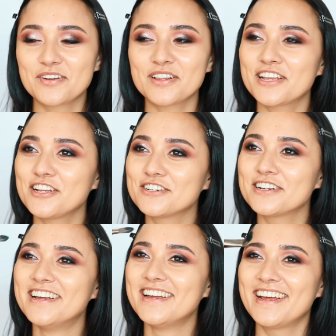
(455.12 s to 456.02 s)
what the
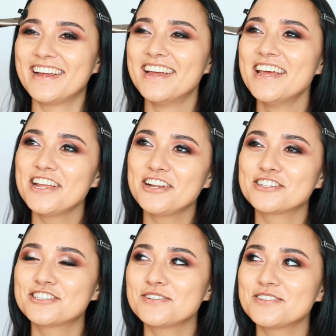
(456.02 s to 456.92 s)
hell?
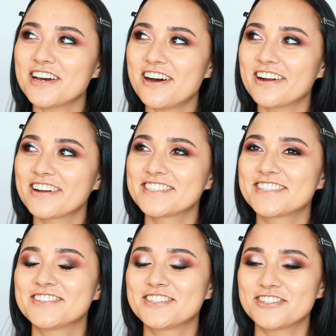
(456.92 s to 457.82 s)
You're too dark.
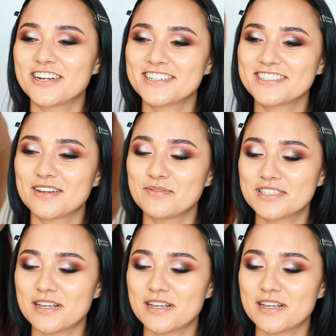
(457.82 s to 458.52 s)
So she tried to sell me